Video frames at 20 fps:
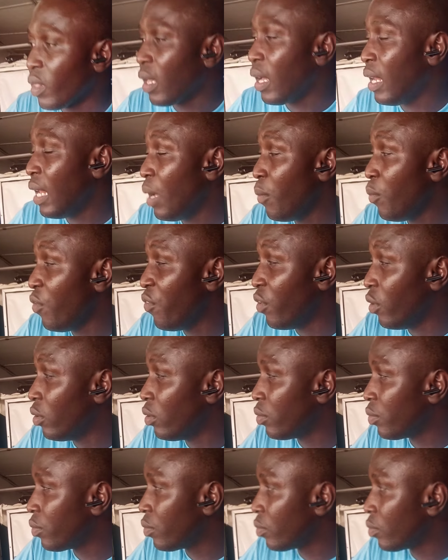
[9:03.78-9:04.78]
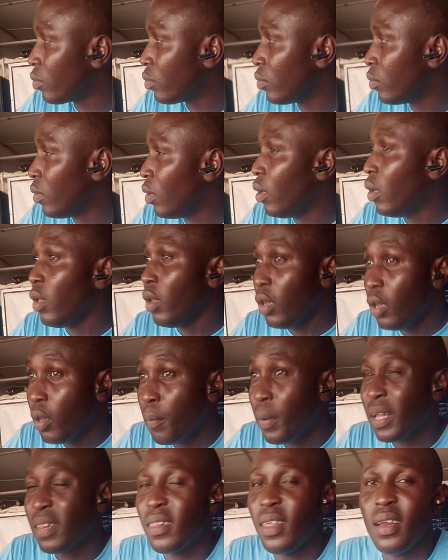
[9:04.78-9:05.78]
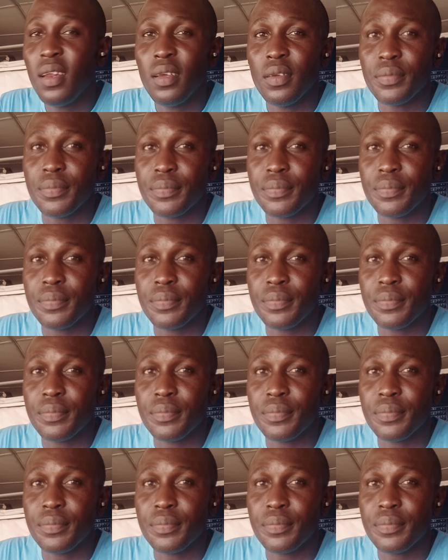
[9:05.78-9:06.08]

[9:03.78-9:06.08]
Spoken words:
Can I move on? Number 3.